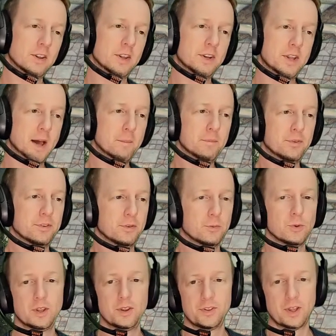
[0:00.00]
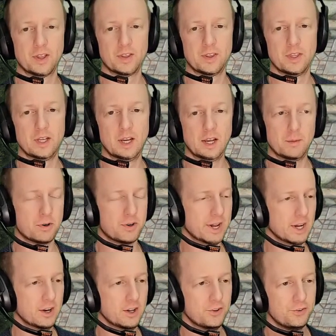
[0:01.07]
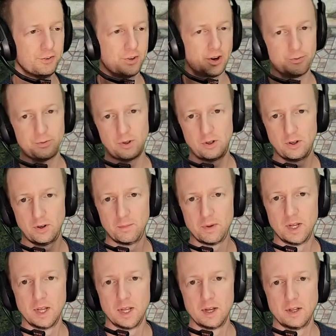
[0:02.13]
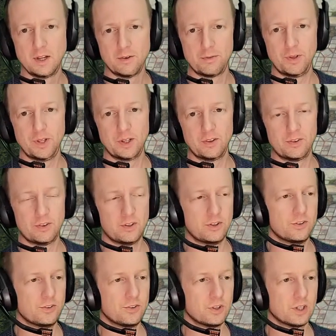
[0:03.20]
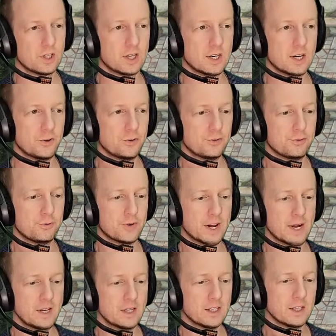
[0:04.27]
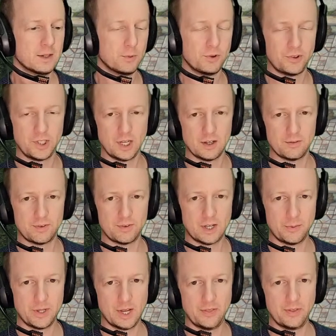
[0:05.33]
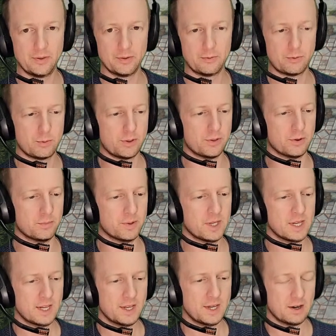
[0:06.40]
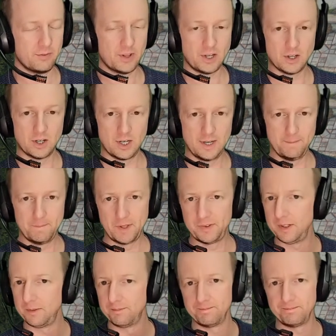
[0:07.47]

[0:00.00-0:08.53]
the depths with the protagonists from Netflix's Castlevania, and we'll see how far we get with them. Now, if they die, that's it.